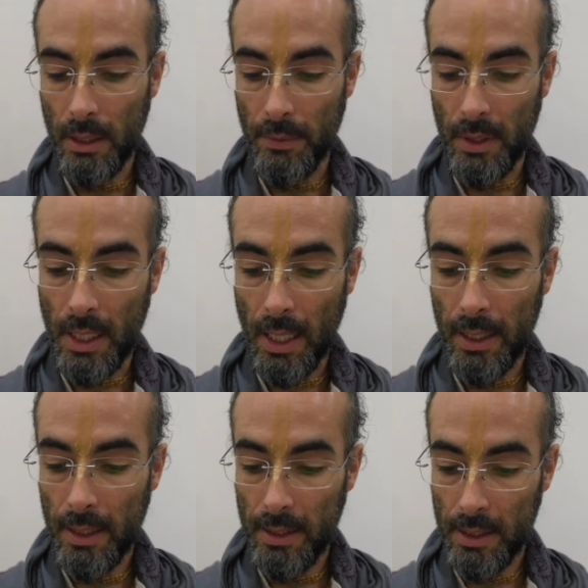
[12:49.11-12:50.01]
of the
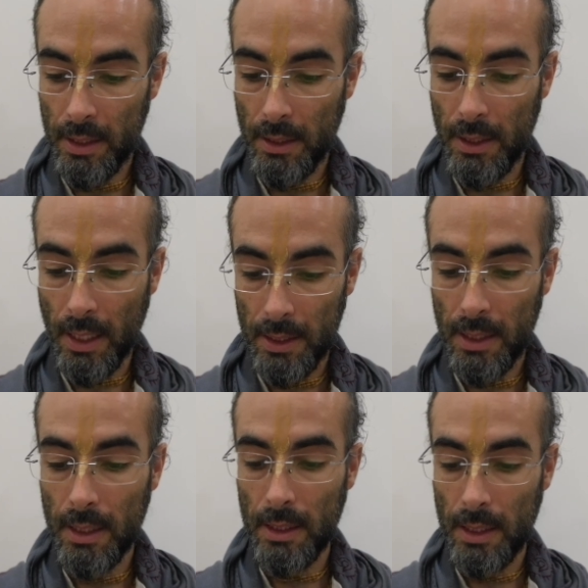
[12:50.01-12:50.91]

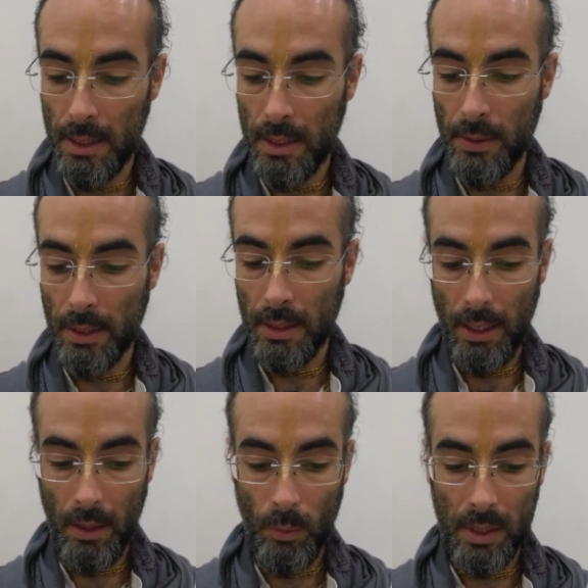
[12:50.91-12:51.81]
Nadia district
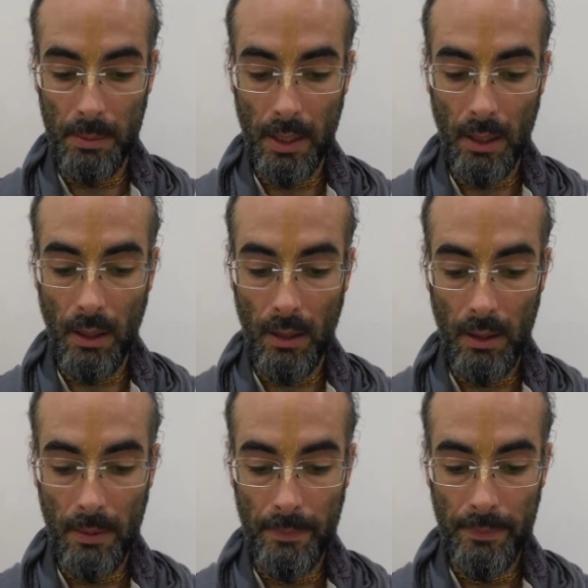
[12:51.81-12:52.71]
in West Bengal.